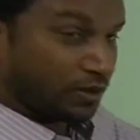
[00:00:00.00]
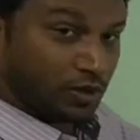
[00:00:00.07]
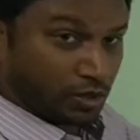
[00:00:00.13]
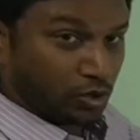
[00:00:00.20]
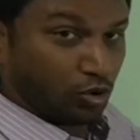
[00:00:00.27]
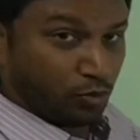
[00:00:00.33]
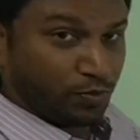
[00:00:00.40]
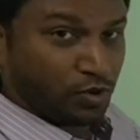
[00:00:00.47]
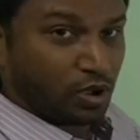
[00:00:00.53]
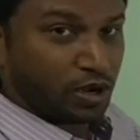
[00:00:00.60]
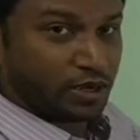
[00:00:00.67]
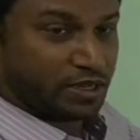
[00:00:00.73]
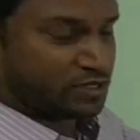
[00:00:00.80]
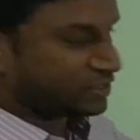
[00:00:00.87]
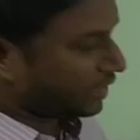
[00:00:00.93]
I hope you all
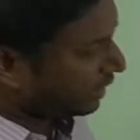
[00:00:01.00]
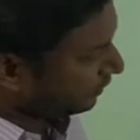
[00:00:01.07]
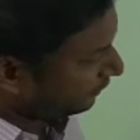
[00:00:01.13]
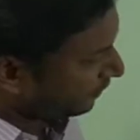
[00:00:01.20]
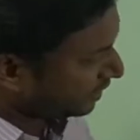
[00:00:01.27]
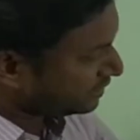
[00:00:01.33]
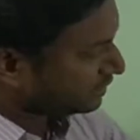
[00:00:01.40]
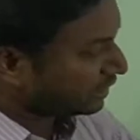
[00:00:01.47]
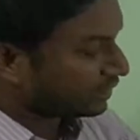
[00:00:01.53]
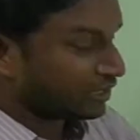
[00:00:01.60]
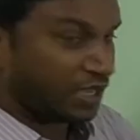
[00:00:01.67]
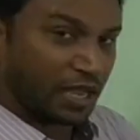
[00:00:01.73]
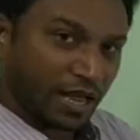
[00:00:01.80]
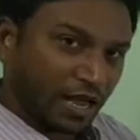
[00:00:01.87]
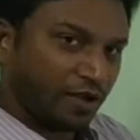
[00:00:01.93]
understand. First
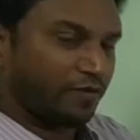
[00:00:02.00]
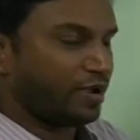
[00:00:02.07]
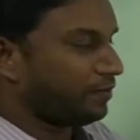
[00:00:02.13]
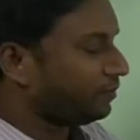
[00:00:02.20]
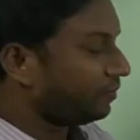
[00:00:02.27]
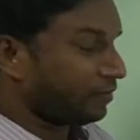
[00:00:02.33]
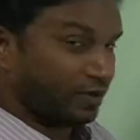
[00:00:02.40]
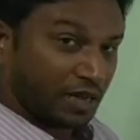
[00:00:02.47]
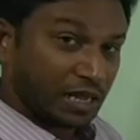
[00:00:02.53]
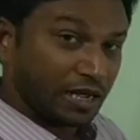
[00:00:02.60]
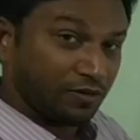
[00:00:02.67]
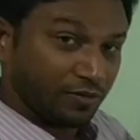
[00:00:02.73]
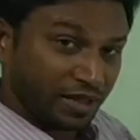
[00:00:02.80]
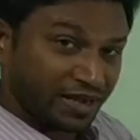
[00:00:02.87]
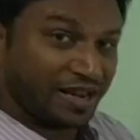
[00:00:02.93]
thing I
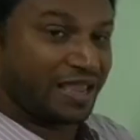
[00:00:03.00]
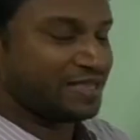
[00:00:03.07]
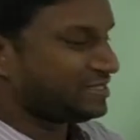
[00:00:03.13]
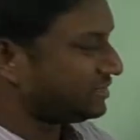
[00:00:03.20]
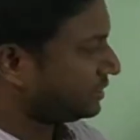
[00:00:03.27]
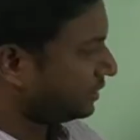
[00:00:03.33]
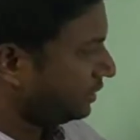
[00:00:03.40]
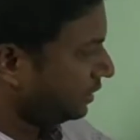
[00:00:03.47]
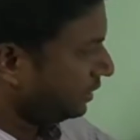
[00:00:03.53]
have erased.